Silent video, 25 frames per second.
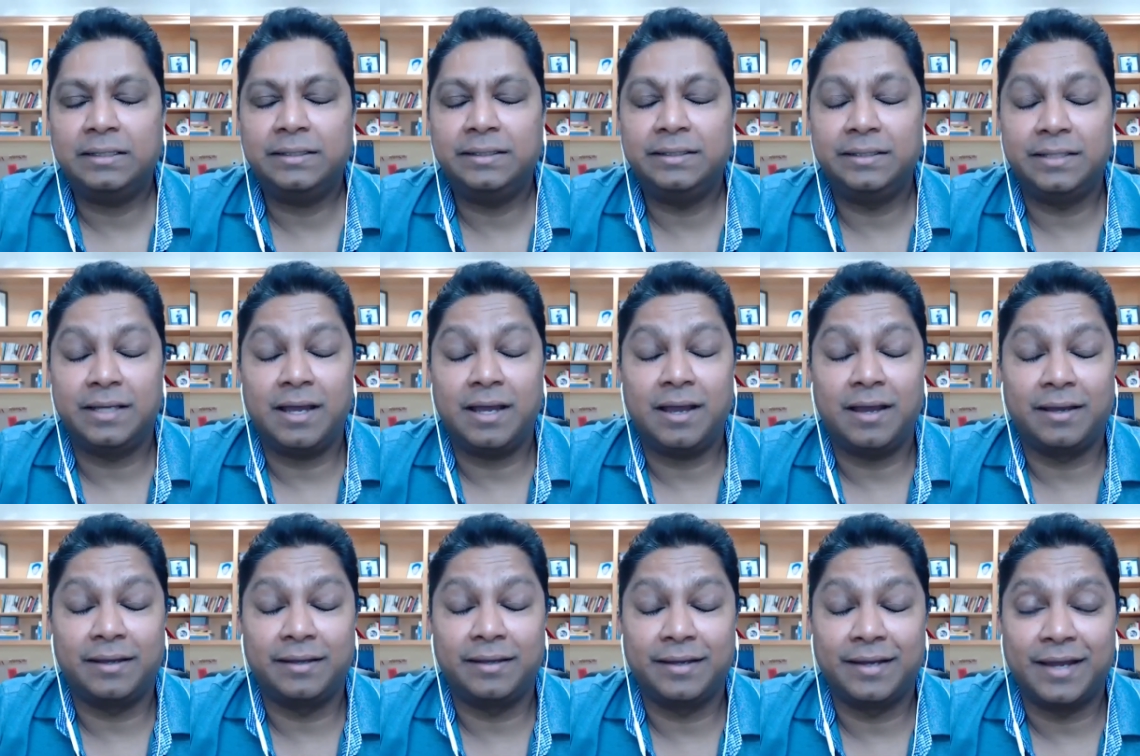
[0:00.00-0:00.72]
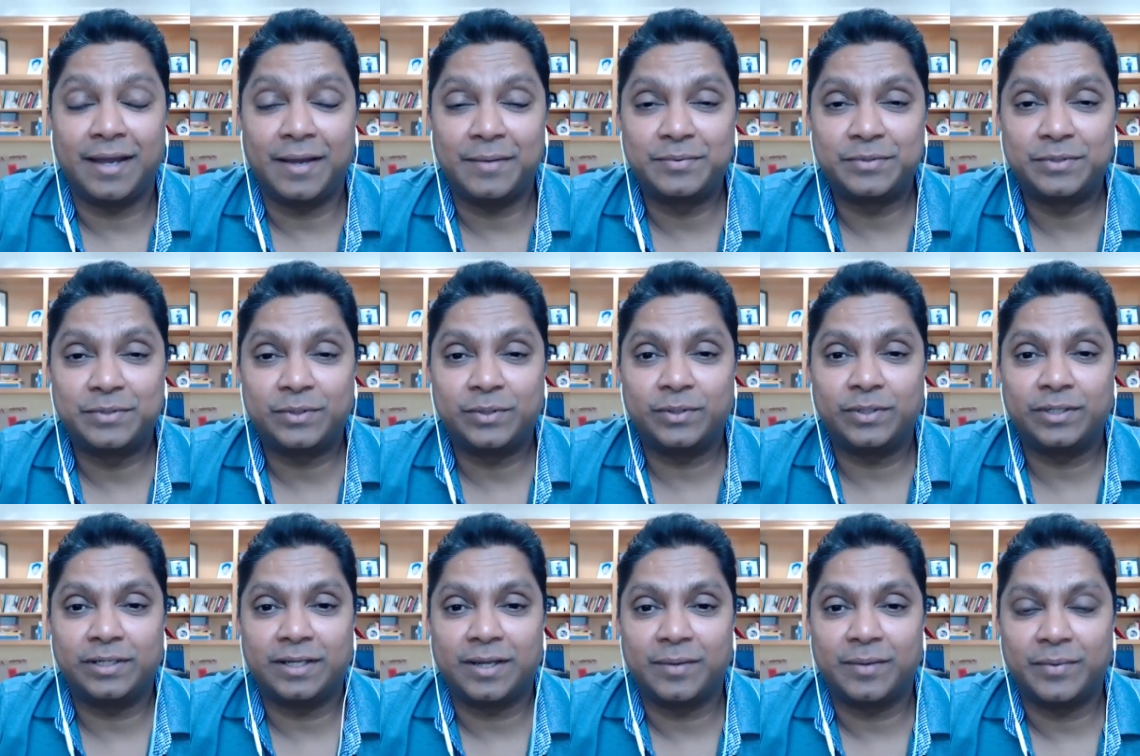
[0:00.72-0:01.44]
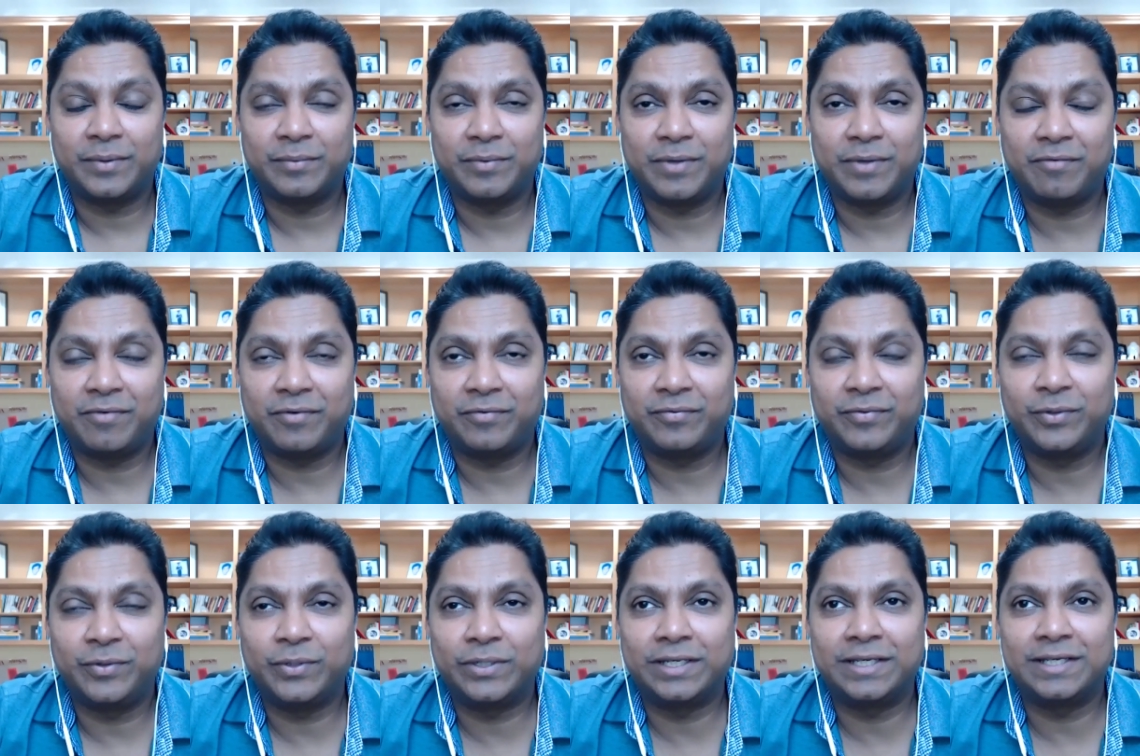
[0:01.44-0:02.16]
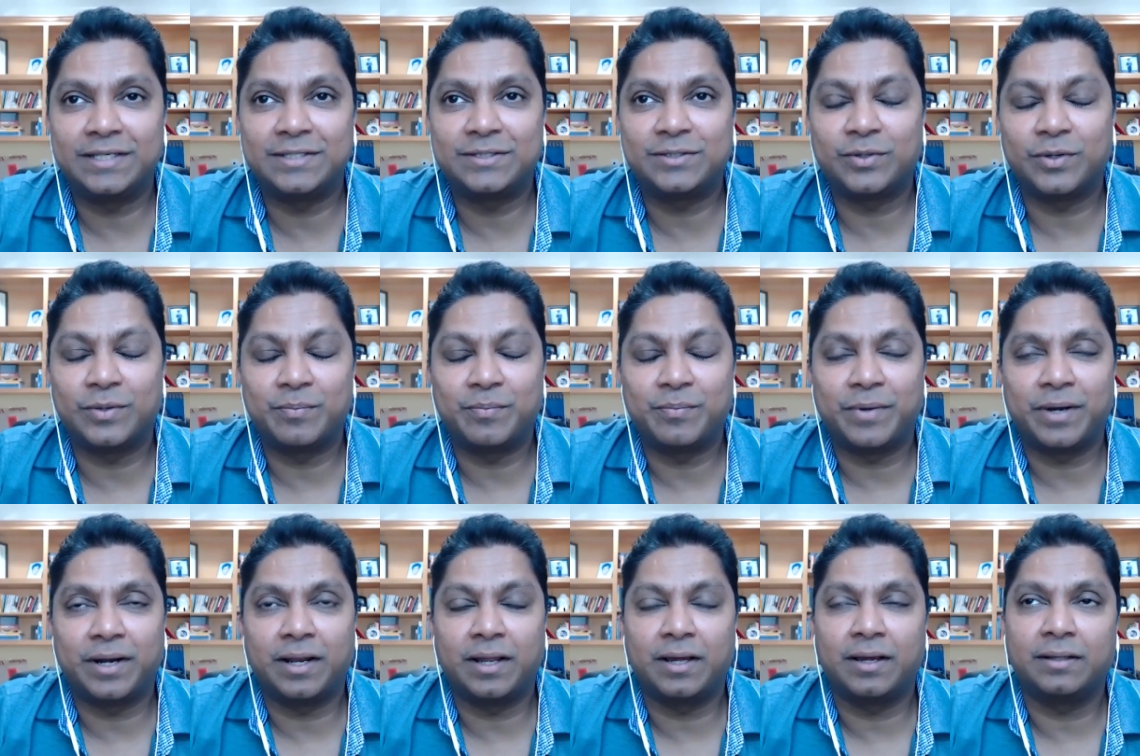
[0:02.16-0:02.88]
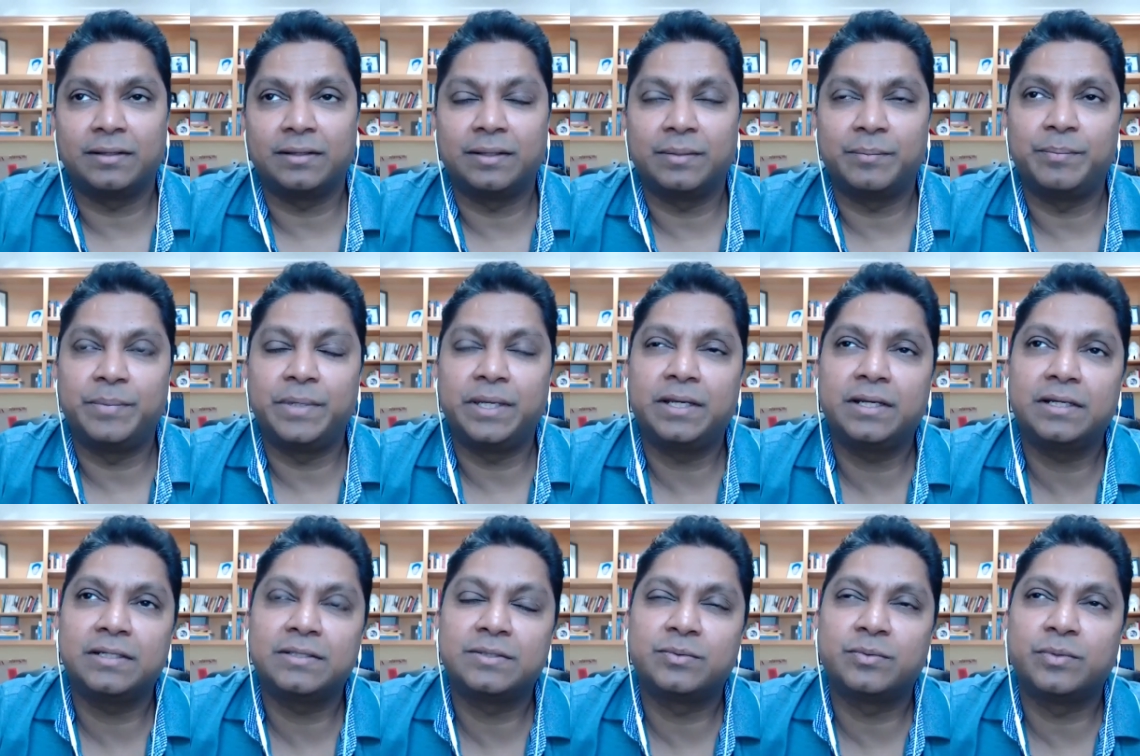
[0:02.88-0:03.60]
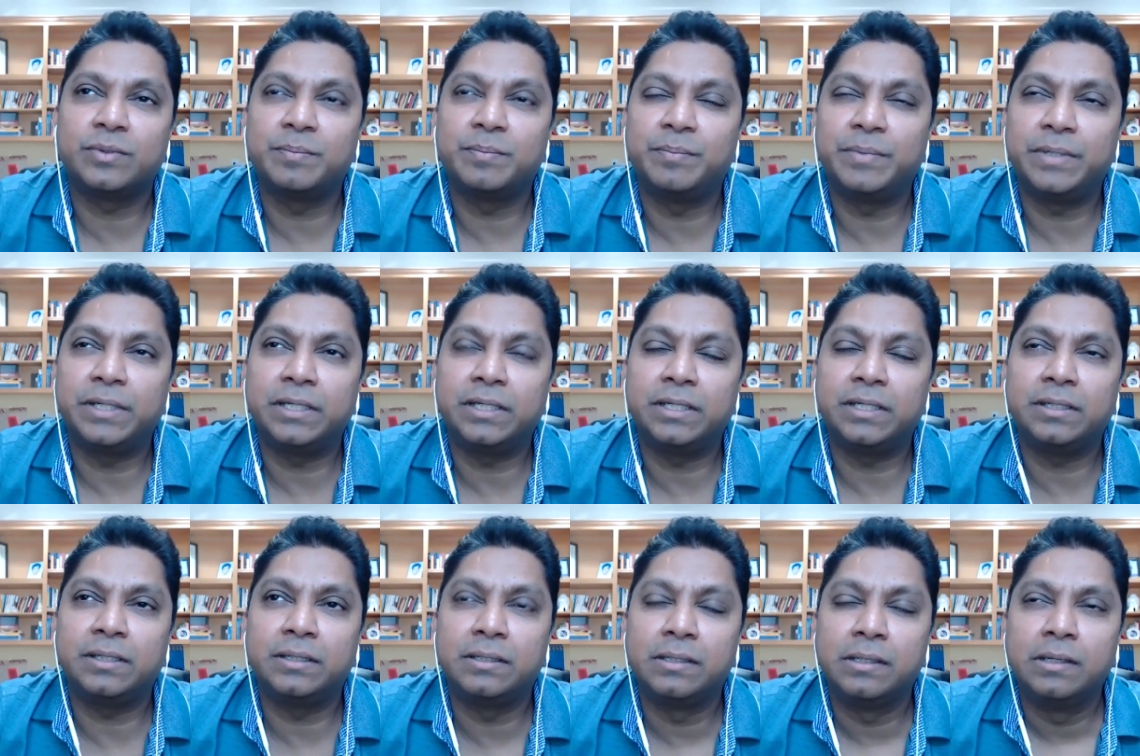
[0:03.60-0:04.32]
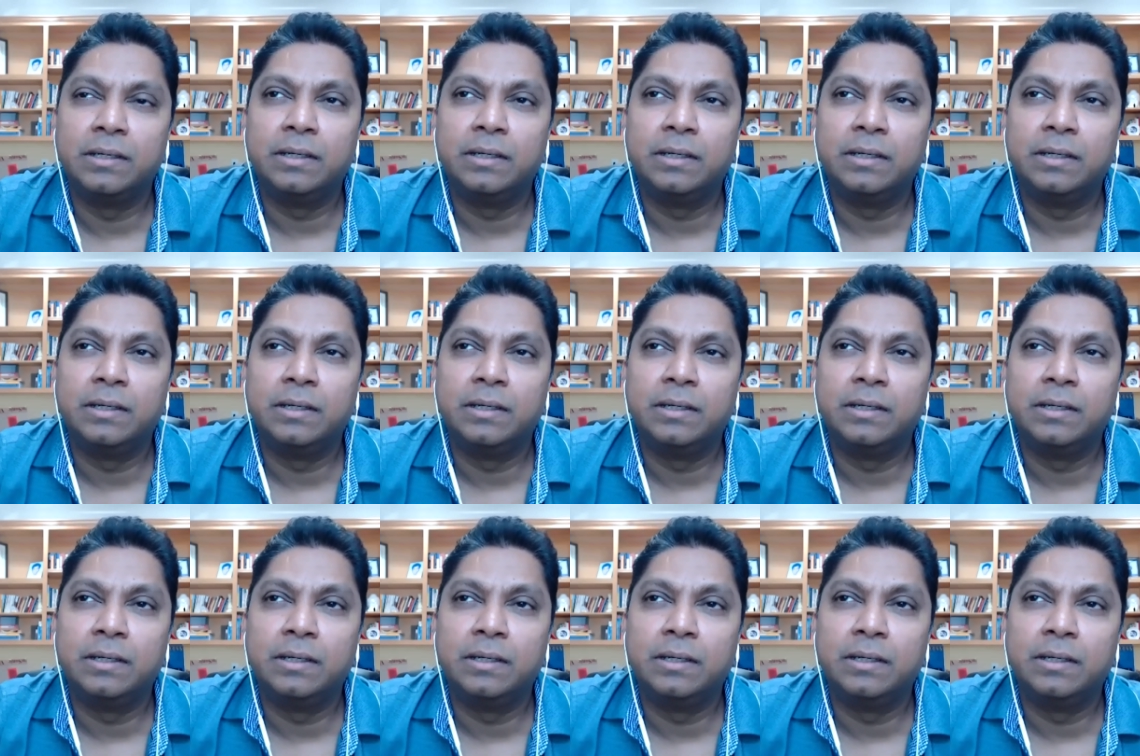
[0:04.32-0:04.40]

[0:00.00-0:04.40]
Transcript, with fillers: yeah yeah absolutely i mean we have a few keystone but uh, the biggest would be